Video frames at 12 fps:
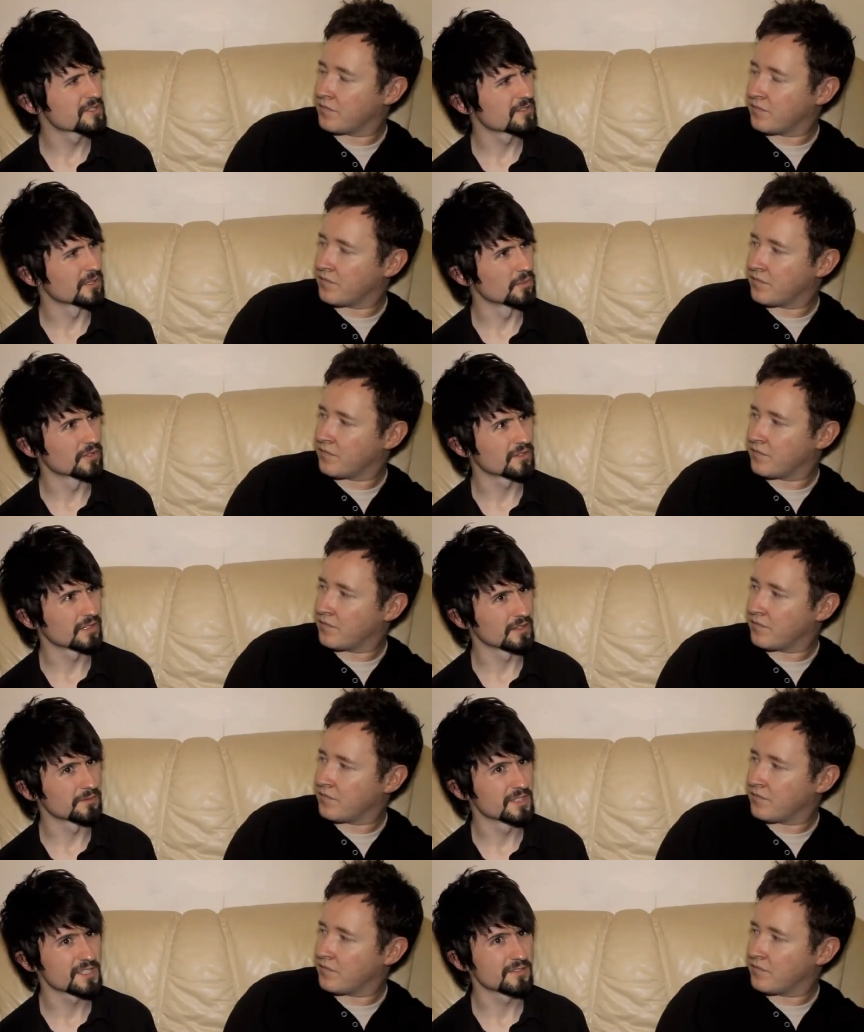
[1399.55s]
Speaker 1: I think with uh,
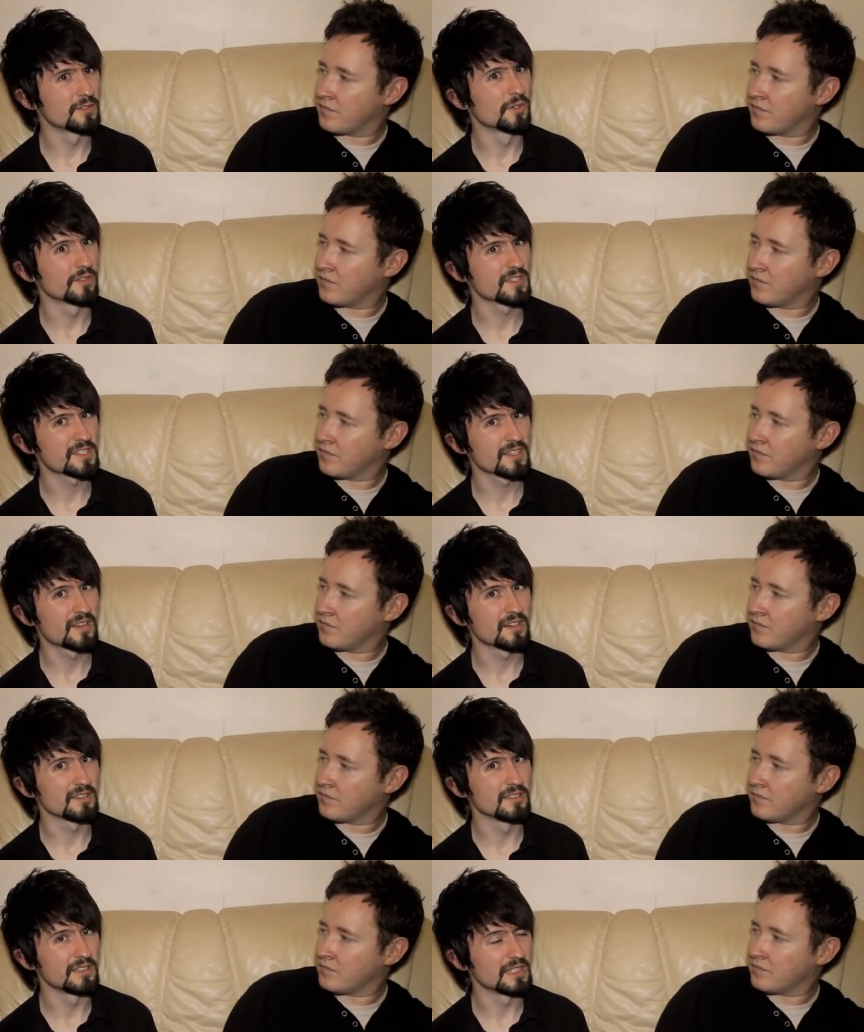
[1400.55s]
Fist of the North Star
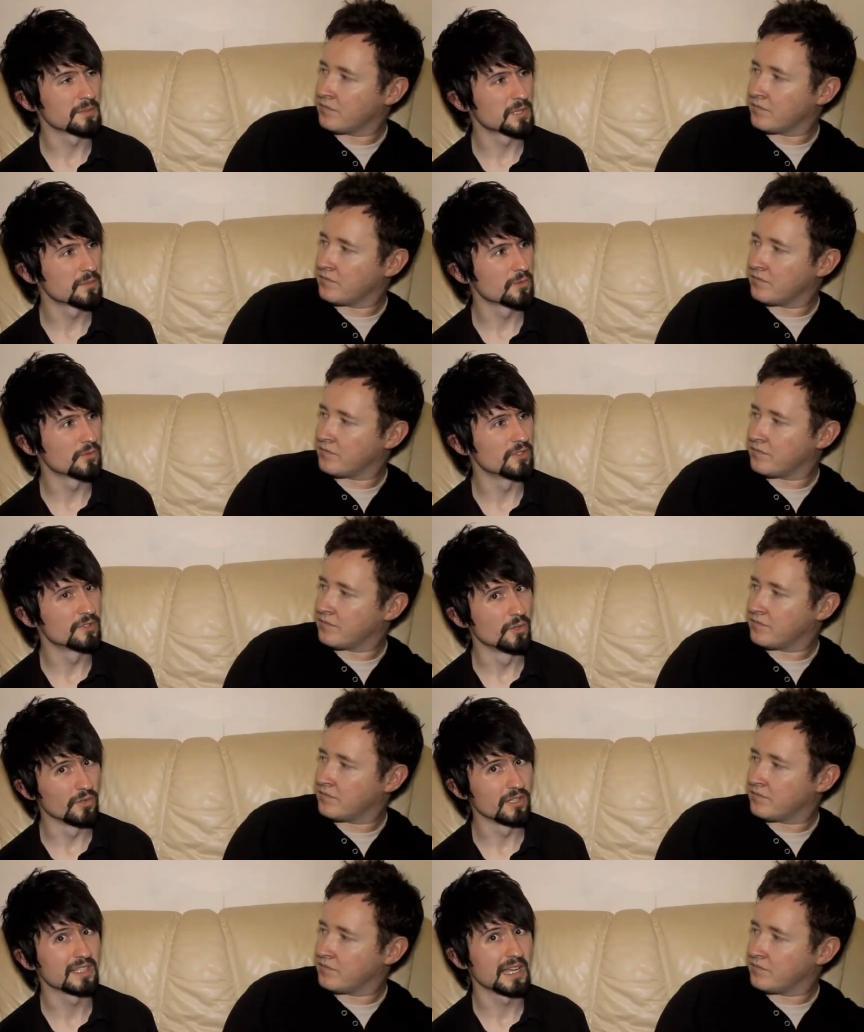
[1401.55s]
and that you get people that don't
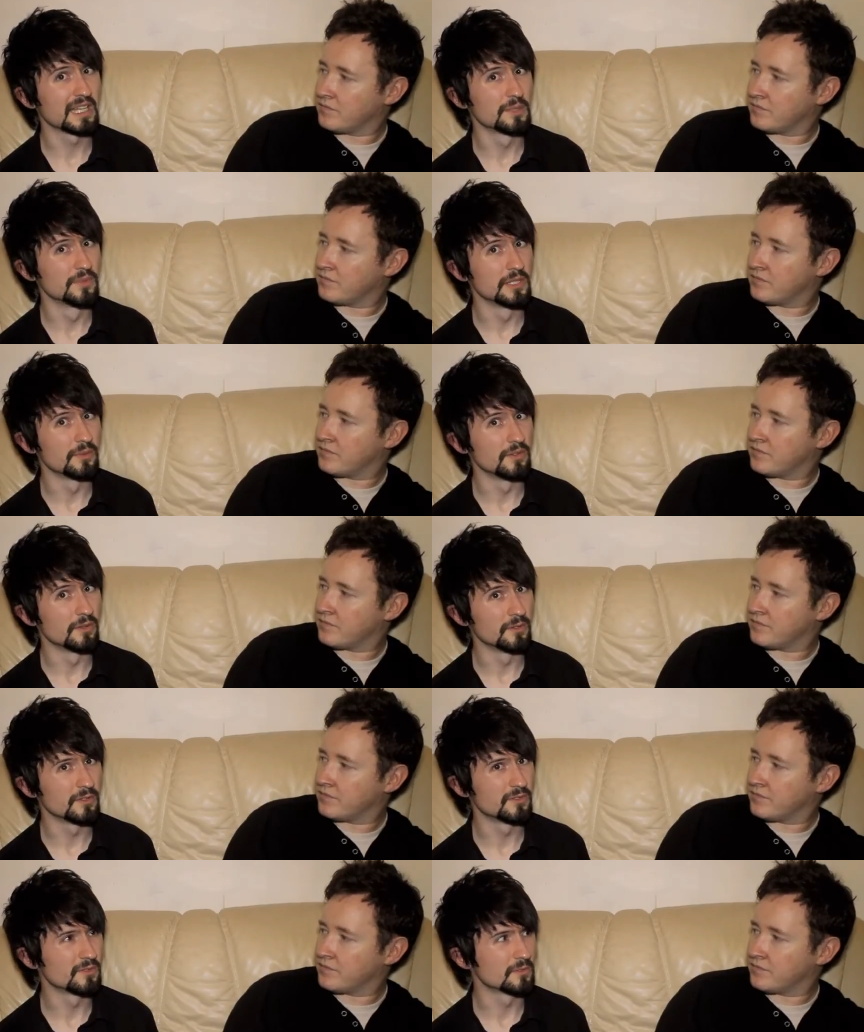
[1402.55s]
like anime, but they
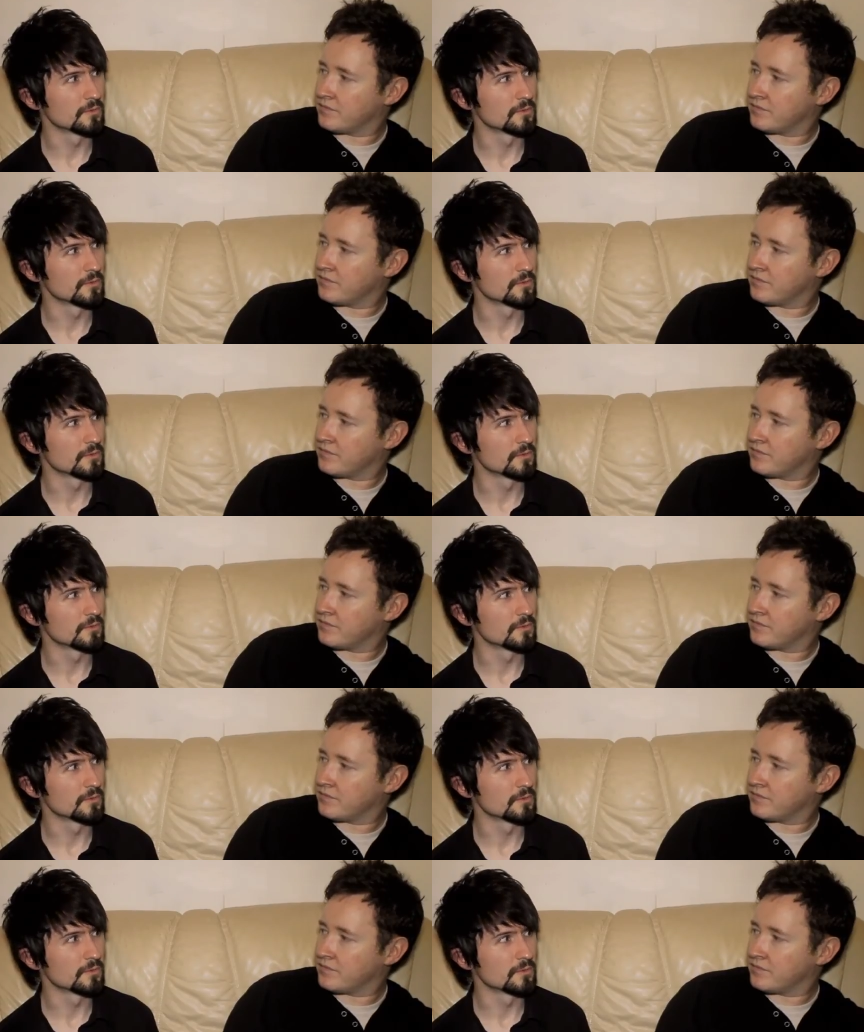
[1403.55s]
you know